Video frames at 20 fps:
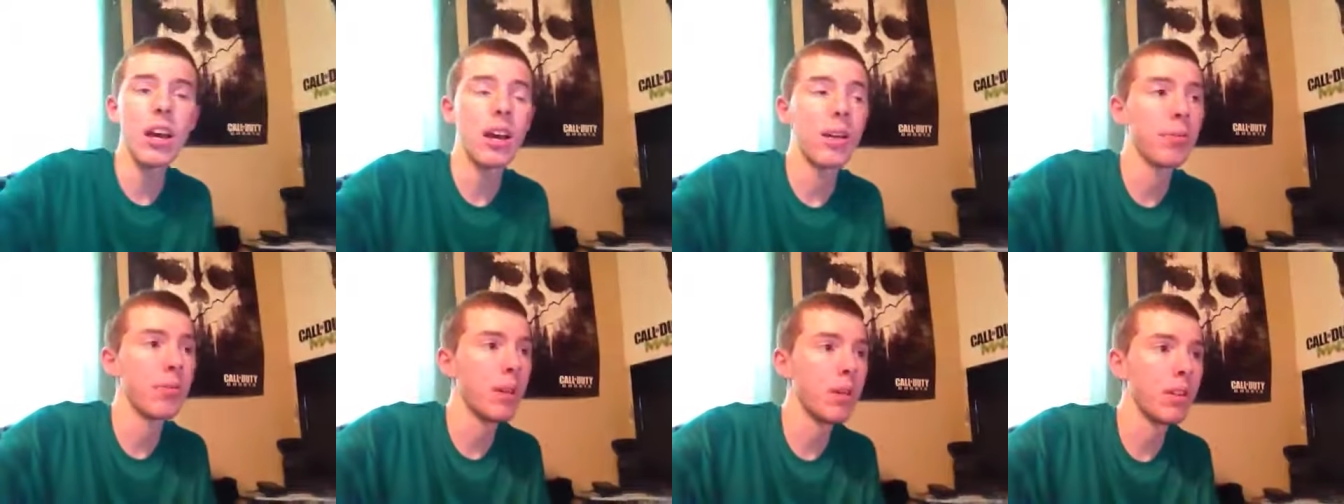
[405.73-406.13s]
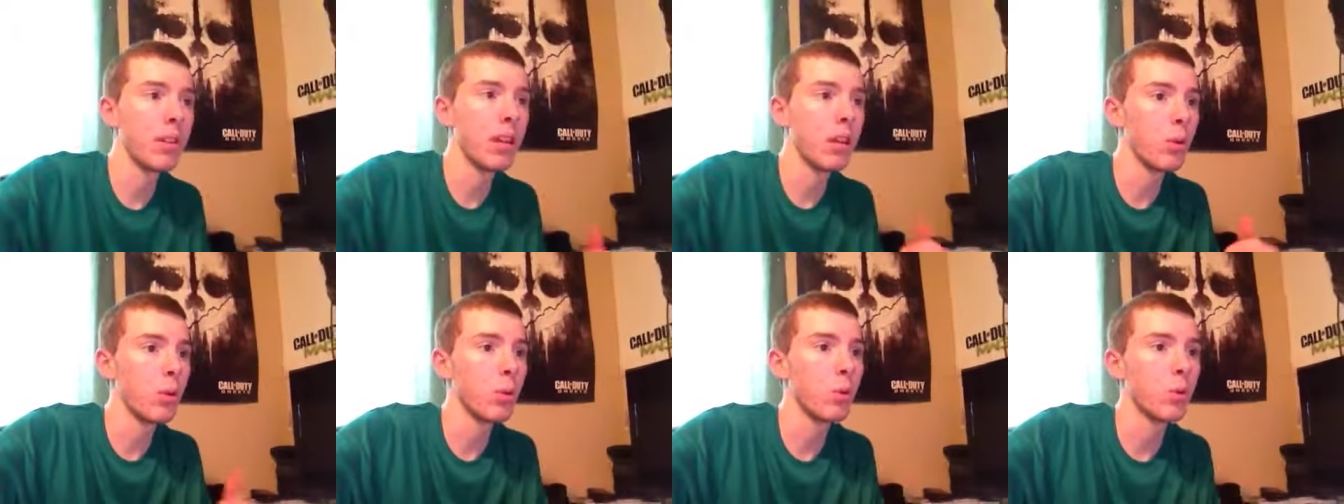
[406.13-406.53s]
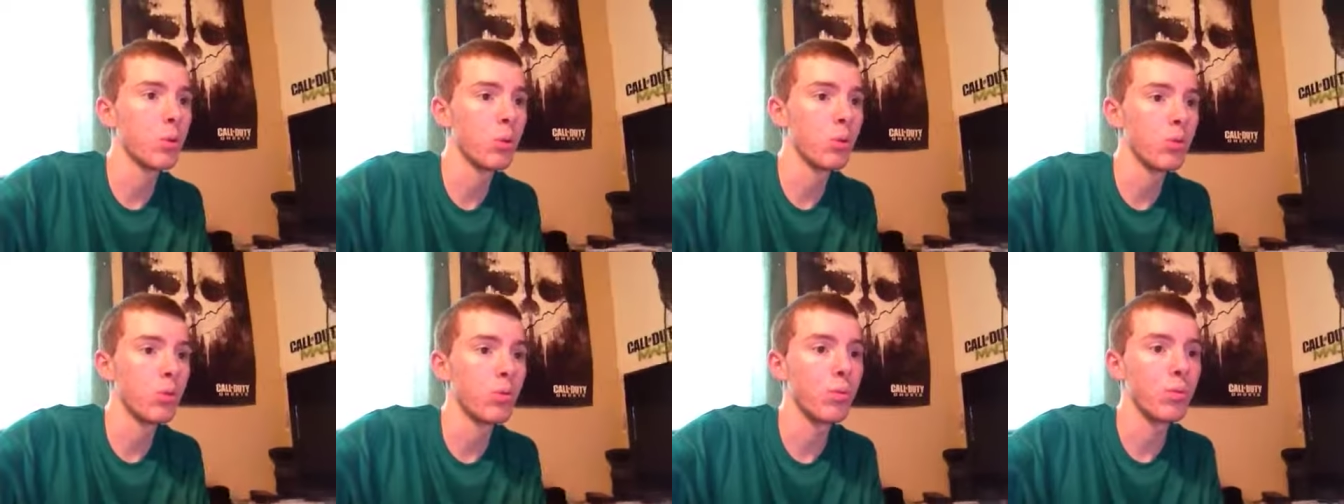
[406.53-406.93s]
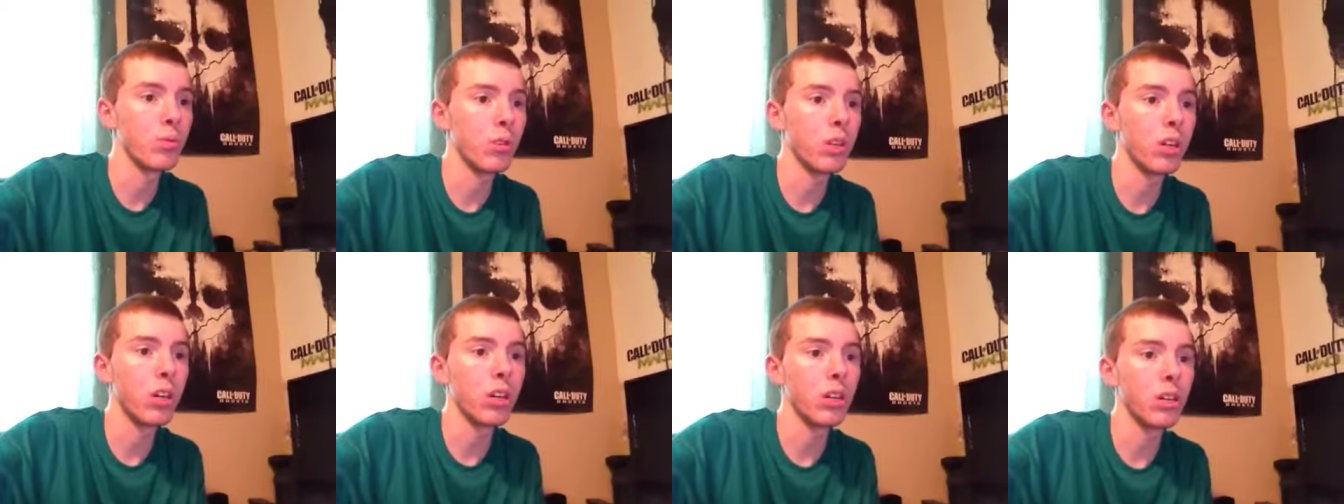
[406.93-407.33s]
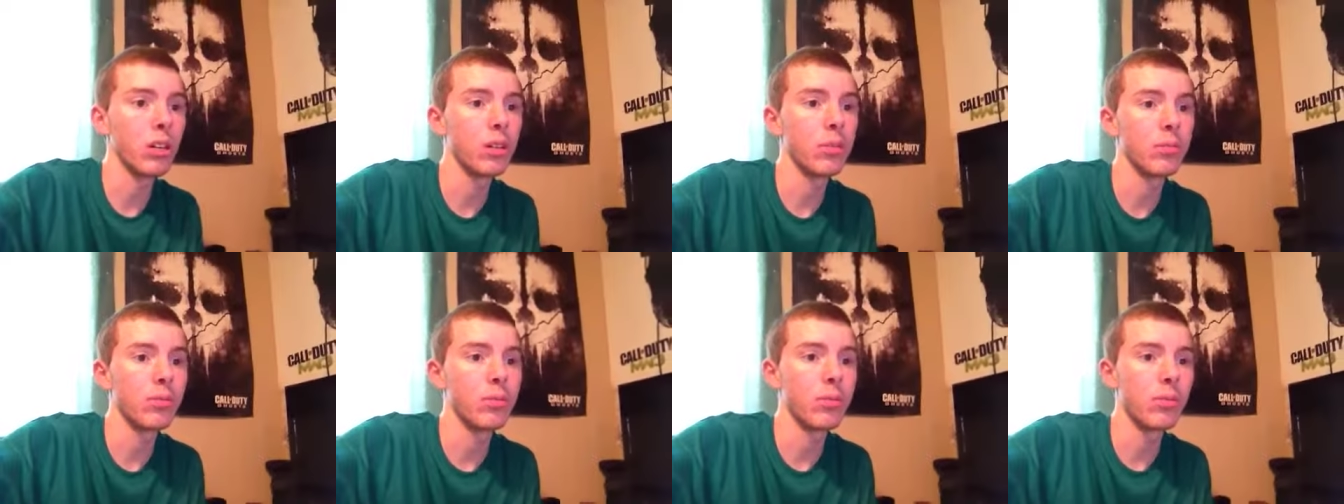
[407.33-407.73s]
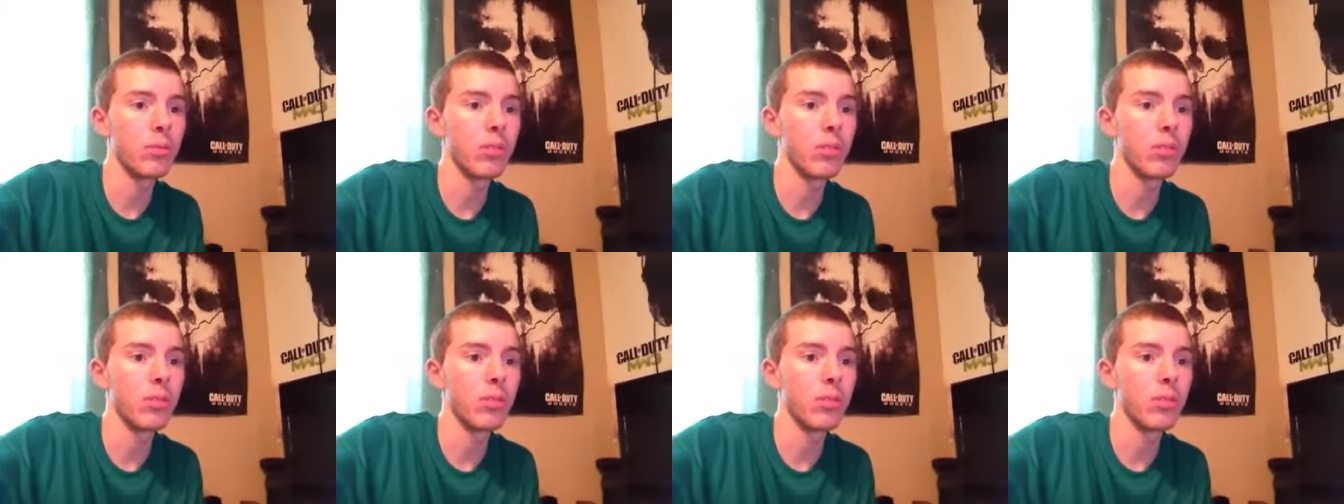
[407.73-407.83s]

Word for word: Maybe they will um,